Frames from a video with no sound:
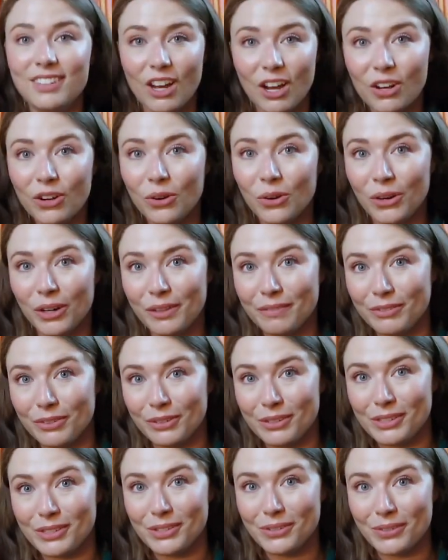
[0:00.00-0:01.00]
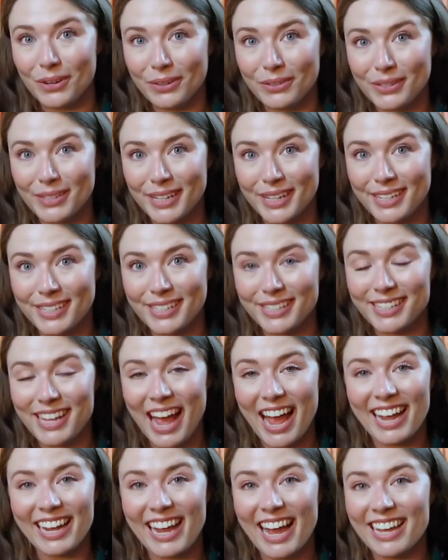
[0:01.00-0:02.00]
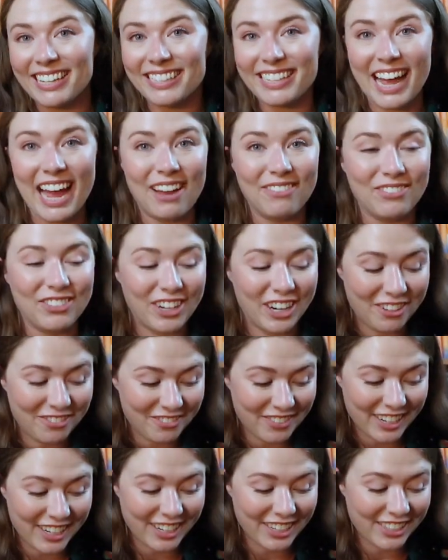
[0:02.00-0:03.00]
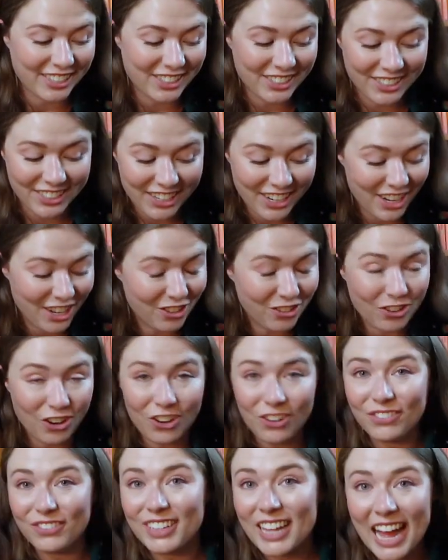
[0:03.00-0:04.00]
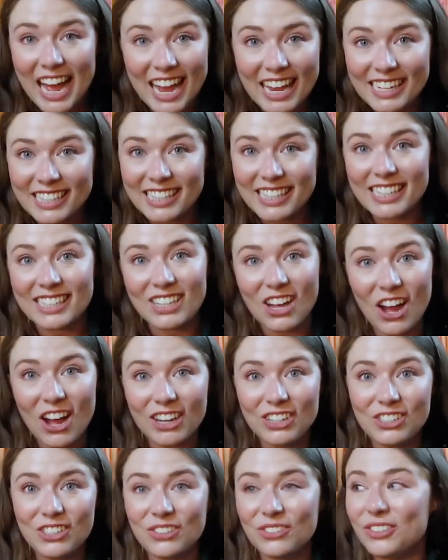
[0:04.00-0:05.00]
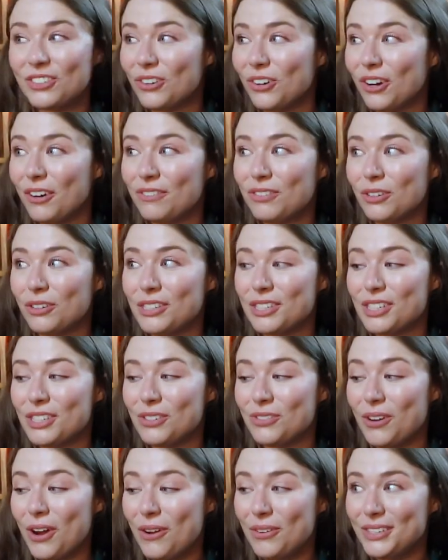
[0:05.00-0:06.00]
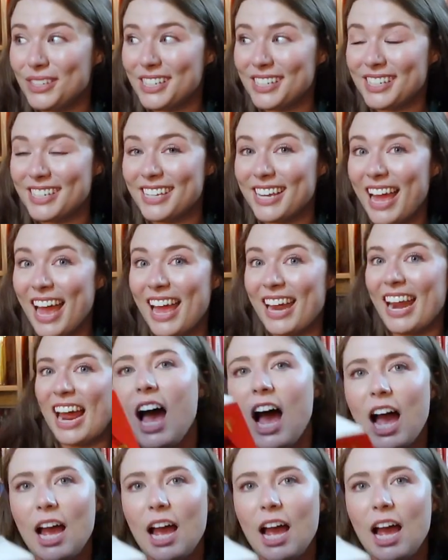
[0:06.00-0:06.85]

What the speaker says: A Court of Thorns and Roses. I guess after I finish Throne of Glass, it's on to A Court of Thorns and Roses again.